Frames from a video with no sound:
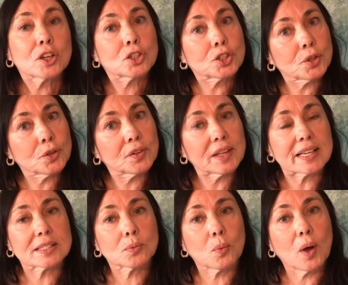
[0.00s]
Two
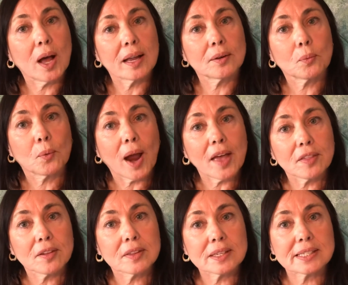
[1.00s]
things. One,
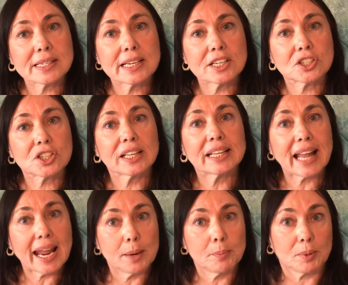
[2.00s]
rather than teach
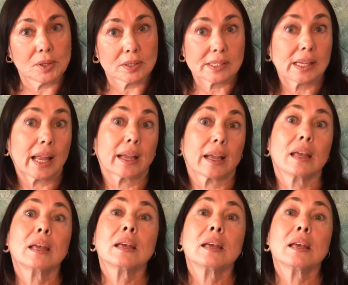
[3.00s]
labels like